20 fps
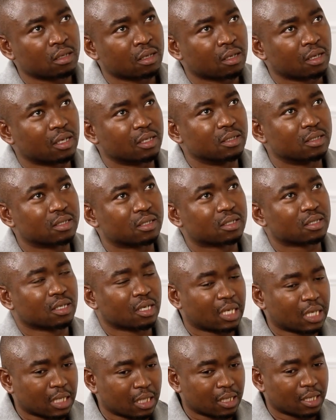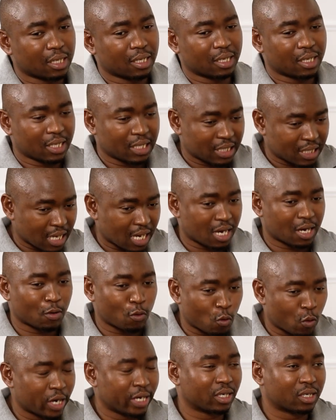as a
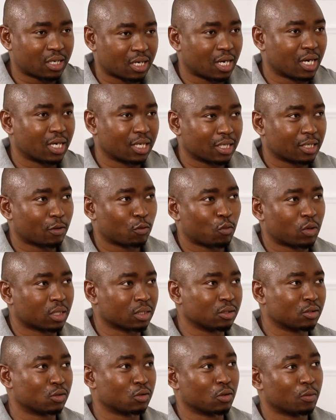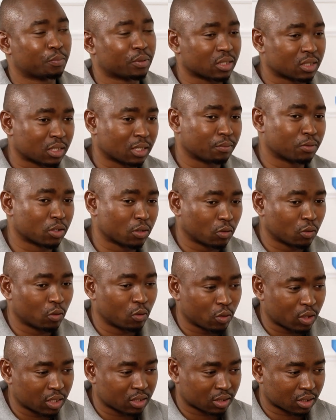young white guy, what is your perception or
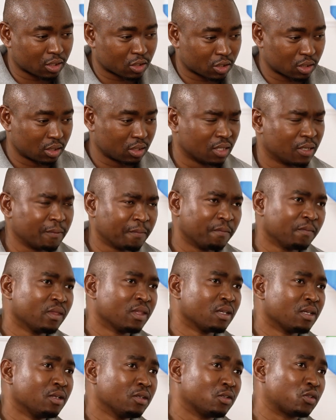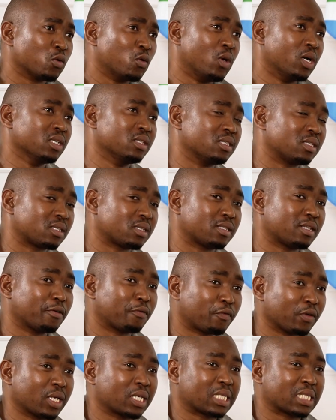your assertion towards the
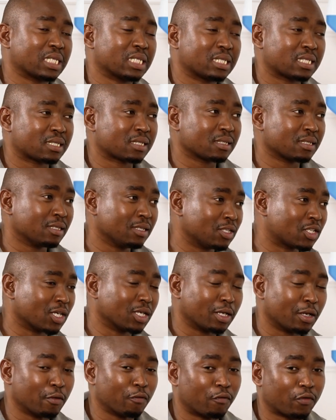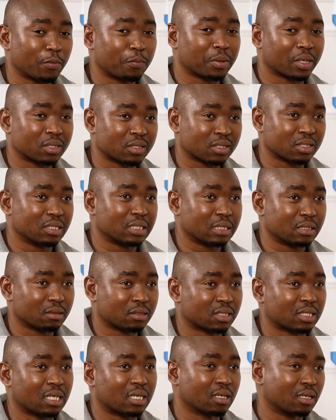fact that each and every person
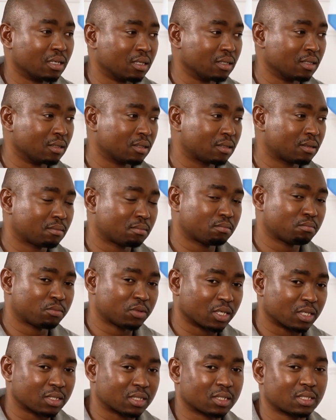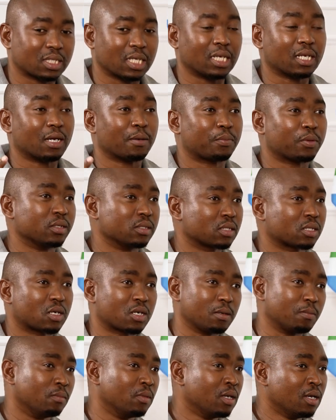suddenly just stand up and
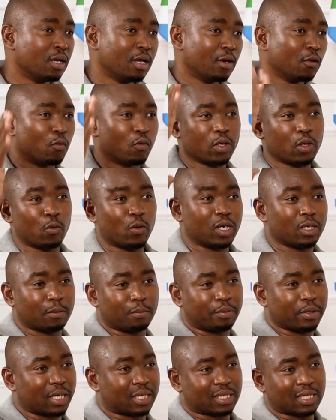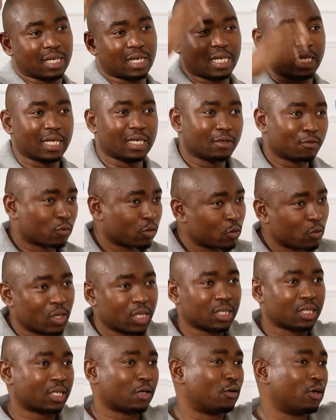scream, we want back the land, we
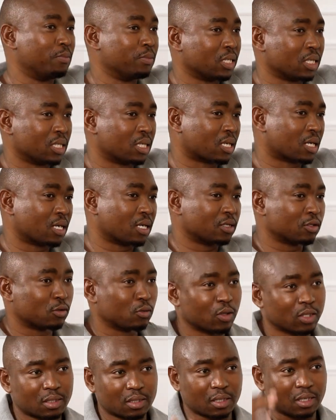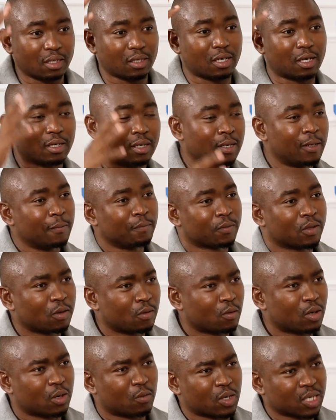want our minerals, you are stealing our...
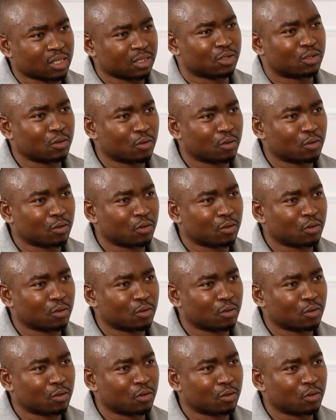What is